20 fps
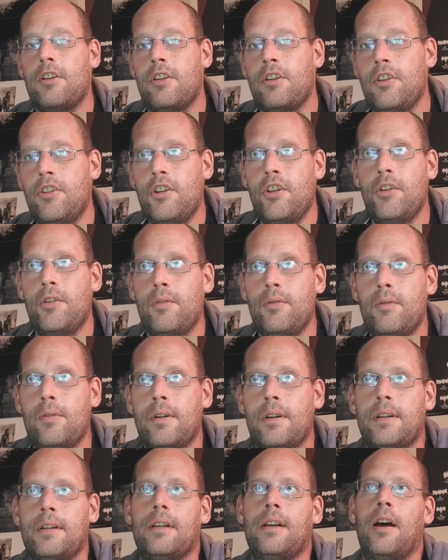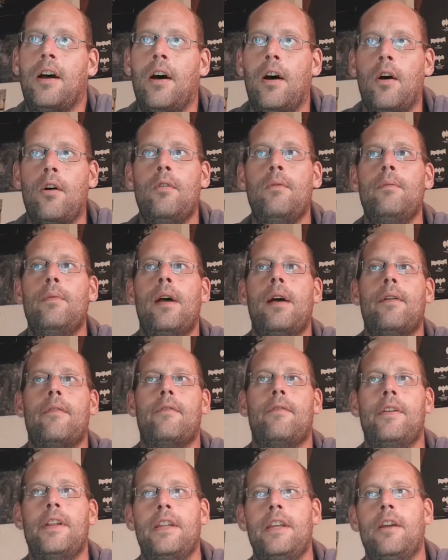new home
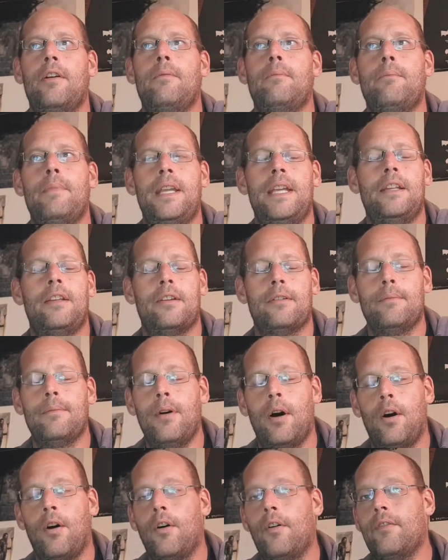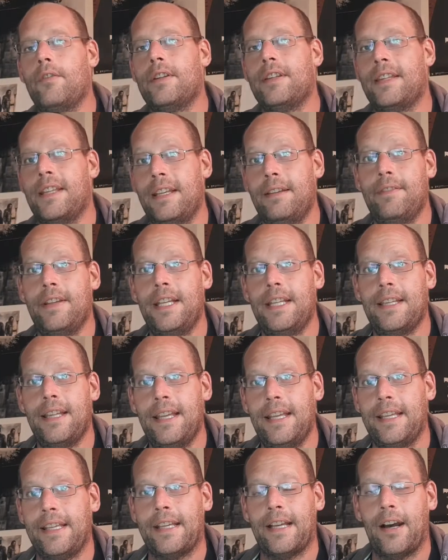video medium of
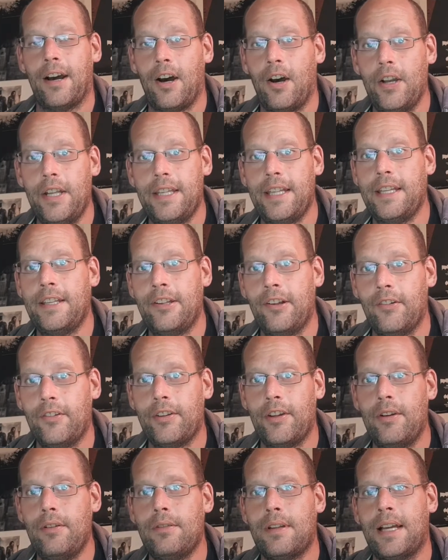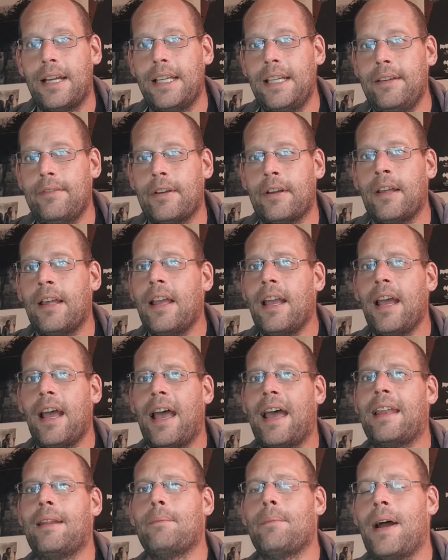DVD. I did not know that either.
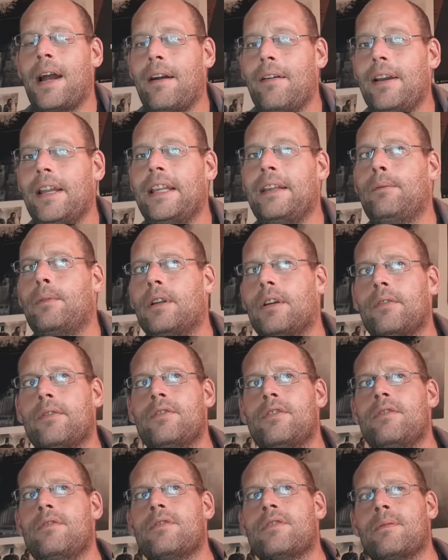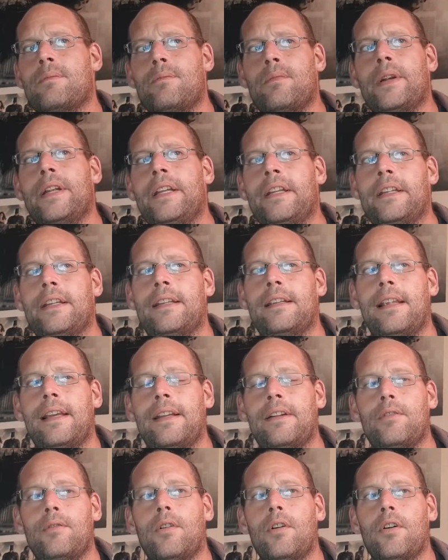And apparently when I was doing some reading
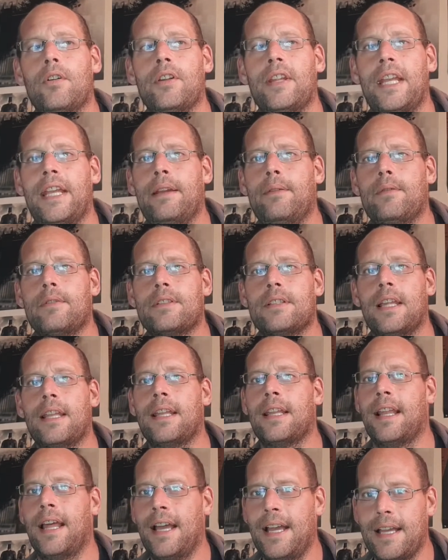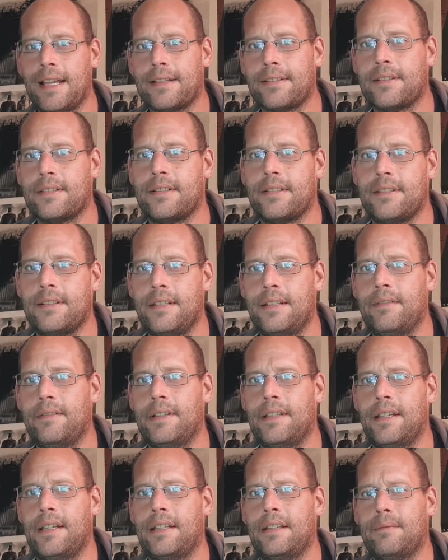later on, it was the last
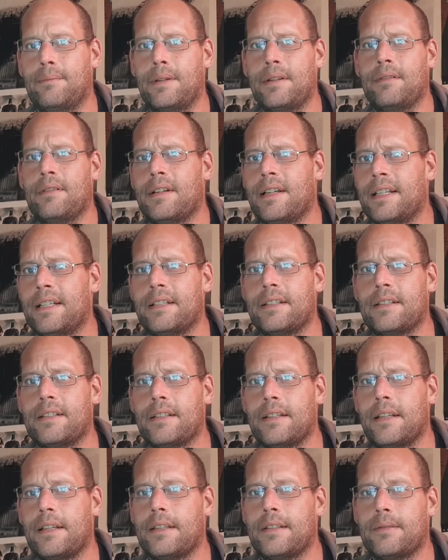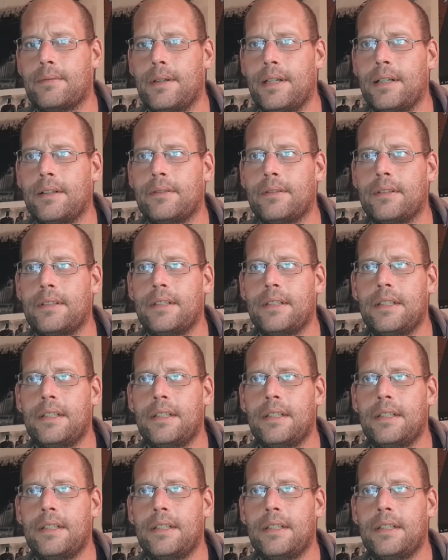DVD to be released as well.